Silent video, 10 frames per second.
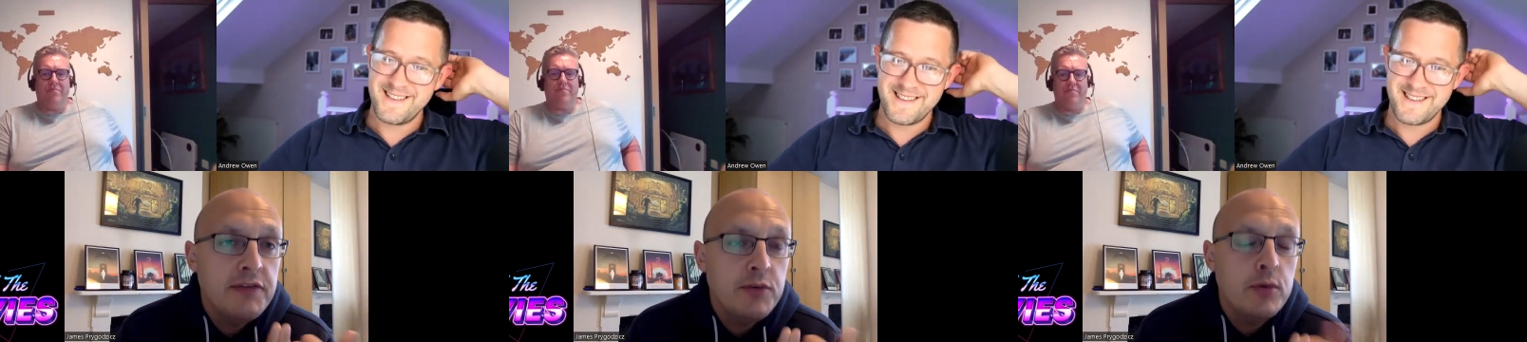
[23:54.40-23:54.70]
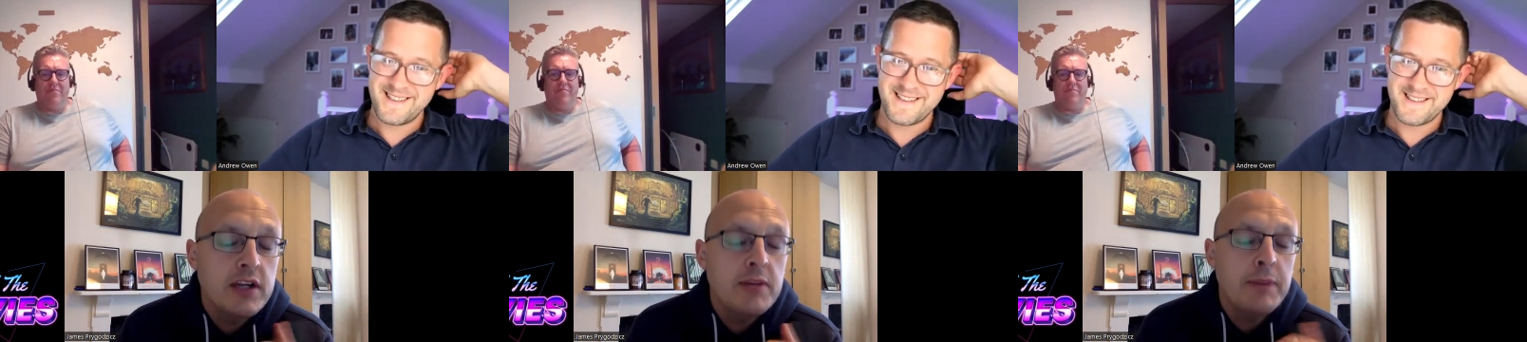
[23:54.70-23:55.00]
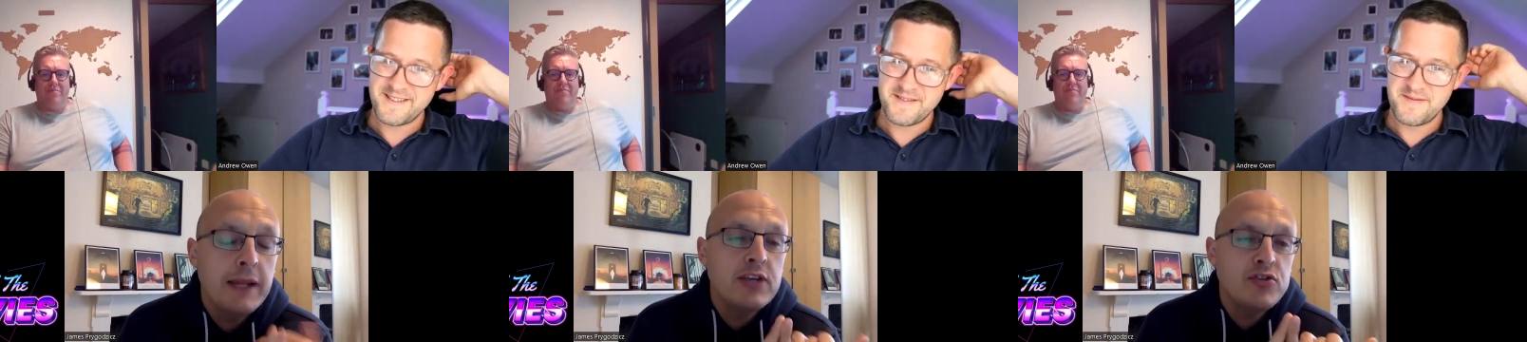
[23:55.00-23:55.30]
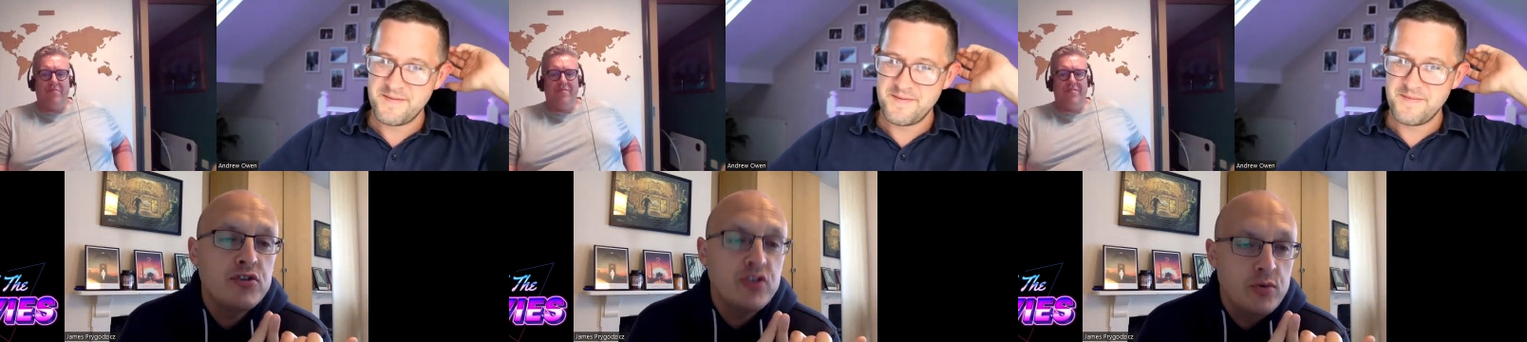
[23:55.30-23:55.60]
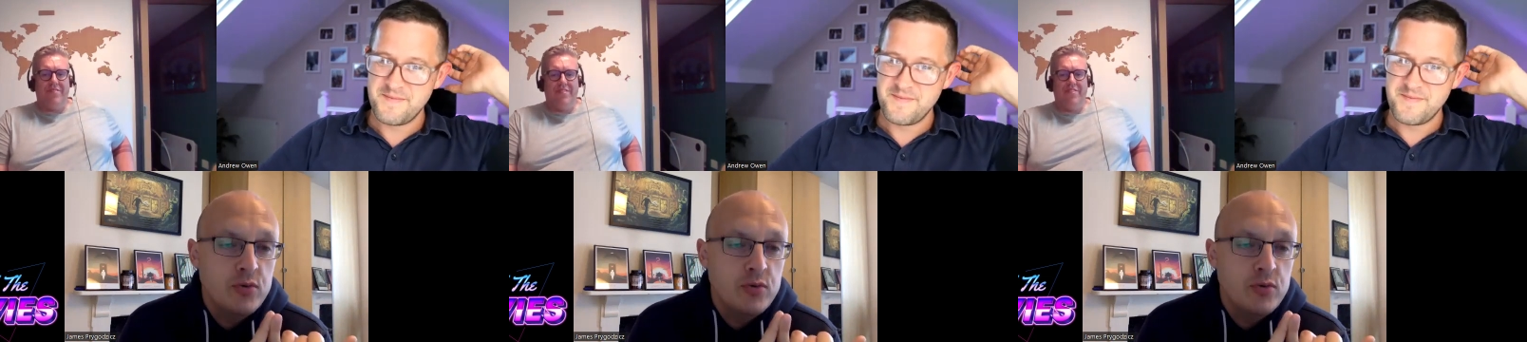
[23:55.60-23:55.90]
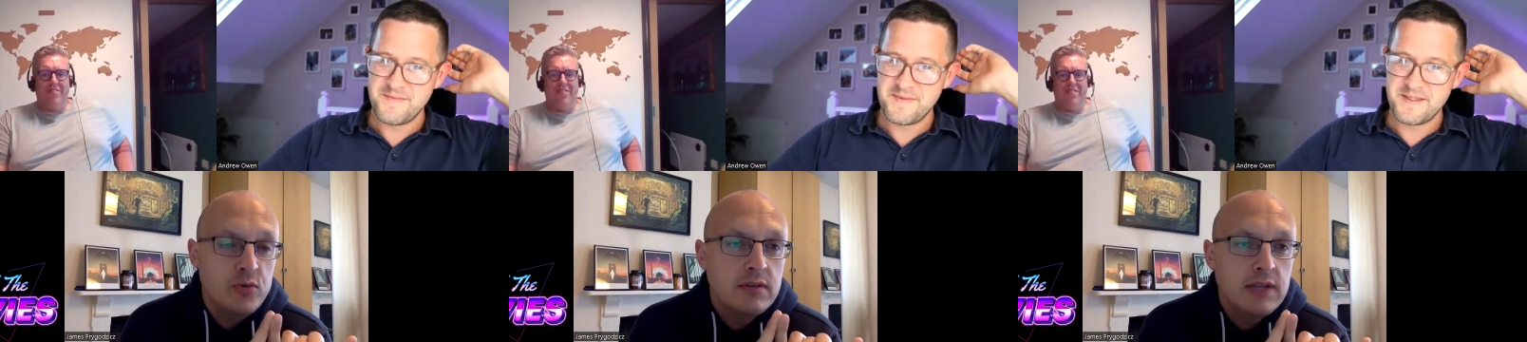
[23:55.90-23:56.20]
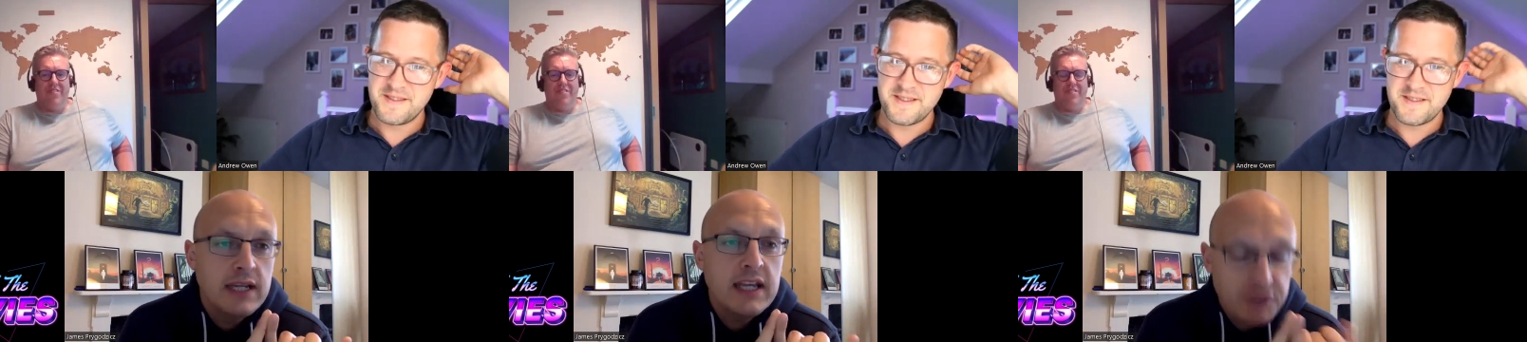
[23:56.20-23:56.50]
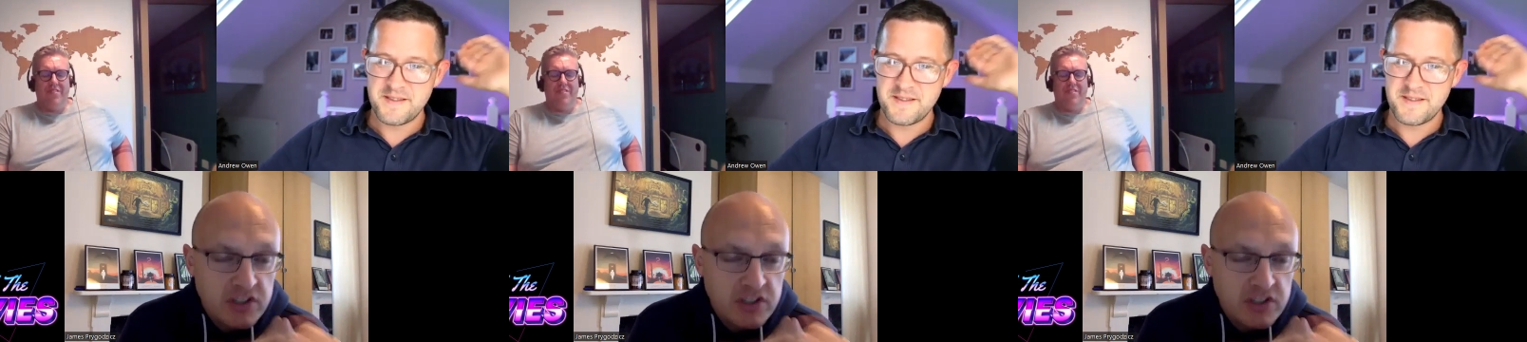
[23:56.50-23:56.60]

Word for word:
Speaker 1: you wanted to play it true, like if